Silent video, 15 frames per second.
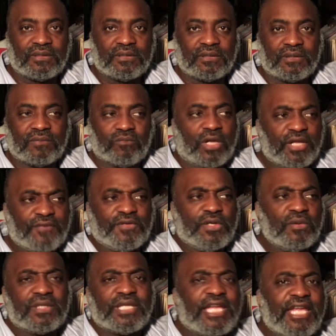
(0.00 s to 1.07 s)
Well, if you
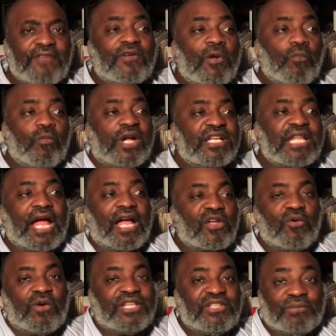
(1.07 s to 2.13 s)
leave, we're not
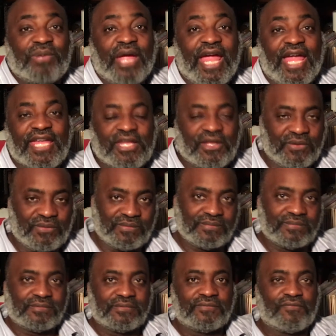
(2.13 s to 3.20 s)
going to pay you
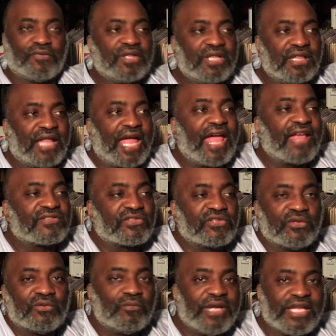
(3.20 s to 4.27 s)
for the last 2
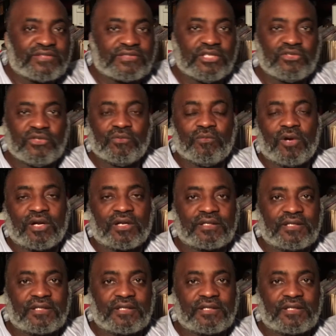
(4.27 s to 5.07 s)
weeks that you worked.